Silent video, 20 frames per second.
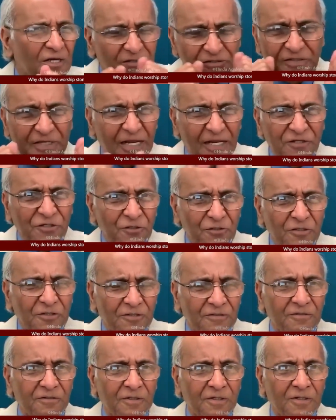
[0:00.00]
It's
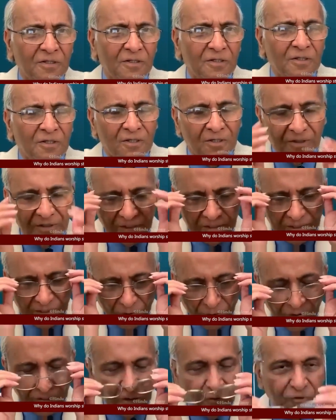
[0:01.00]
natural.
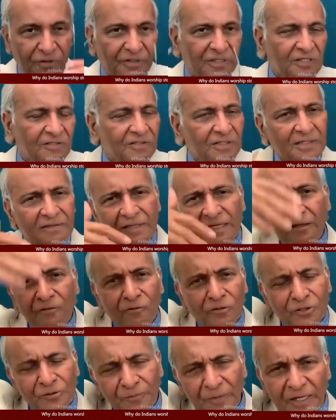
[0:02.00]
Look, this thing
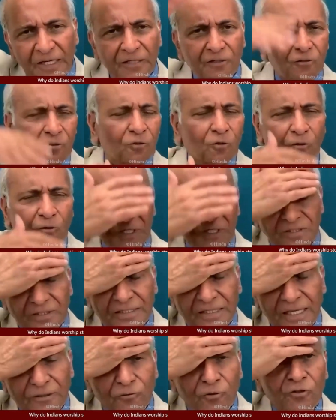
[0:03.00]
called spirit or God is,
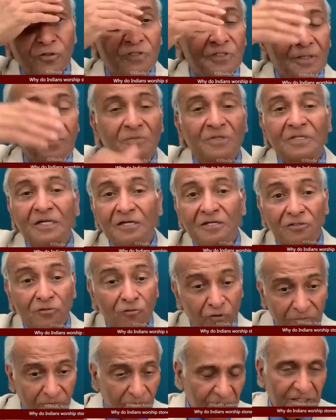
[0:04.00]
as I told you, something that is
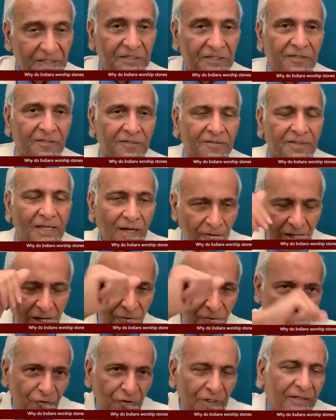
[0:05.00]
not material. Now,
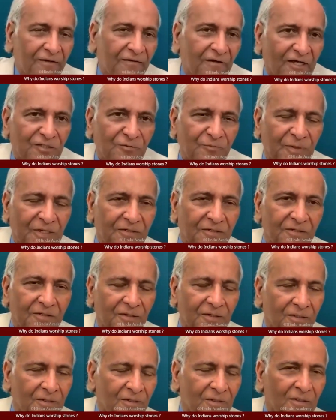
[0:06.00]
how do we grasp it?
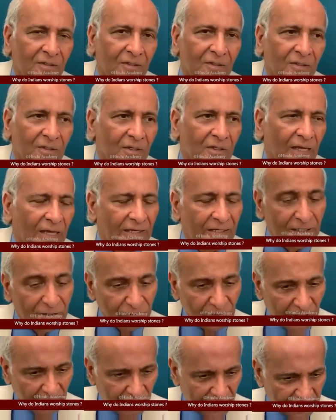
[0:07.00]
And
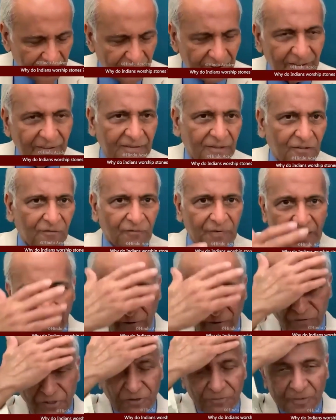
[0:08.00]
as we are material, we
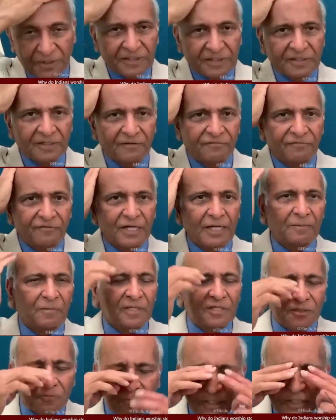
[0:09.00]
have this material frame
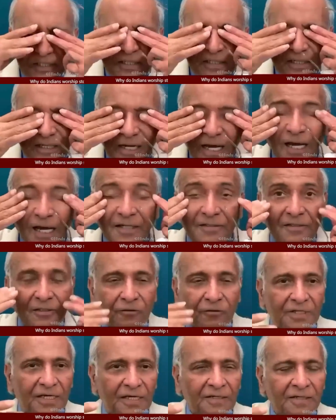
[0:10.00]
and these material eyes and
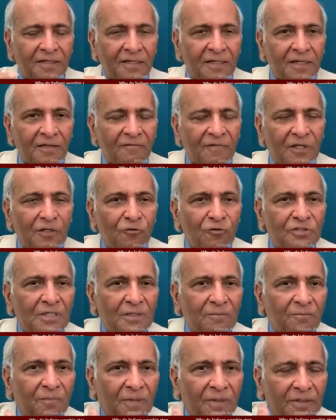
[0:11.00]
all that. We use
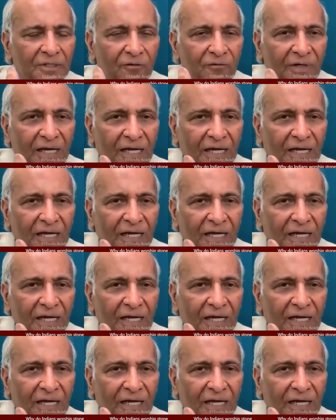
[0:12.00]
some,